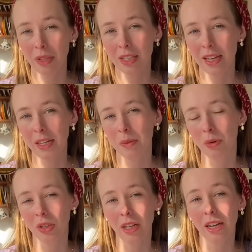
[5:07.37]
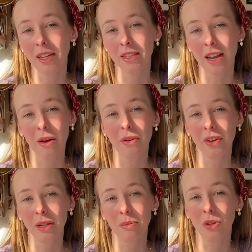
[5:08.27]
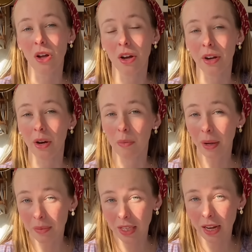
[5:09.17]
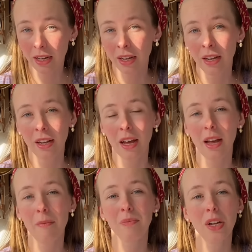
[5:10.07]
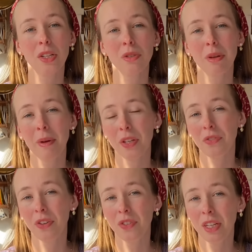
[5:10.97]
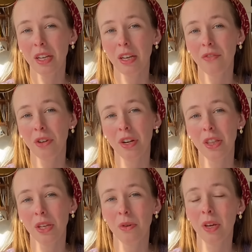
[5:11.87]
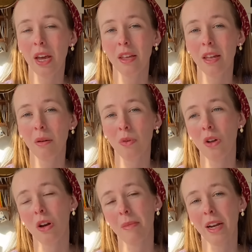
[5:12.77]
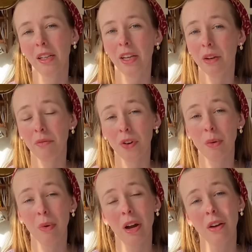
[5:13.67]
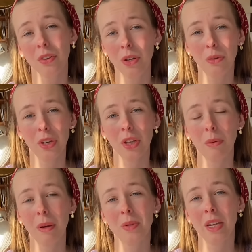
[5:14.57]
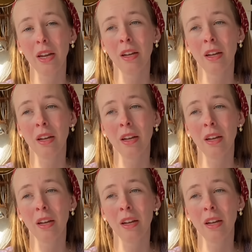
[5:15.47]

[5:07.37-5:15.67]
Saints booklet is now available on our website. It's £3.50. If you're in the UK, that will automatically convert wherever you look at the website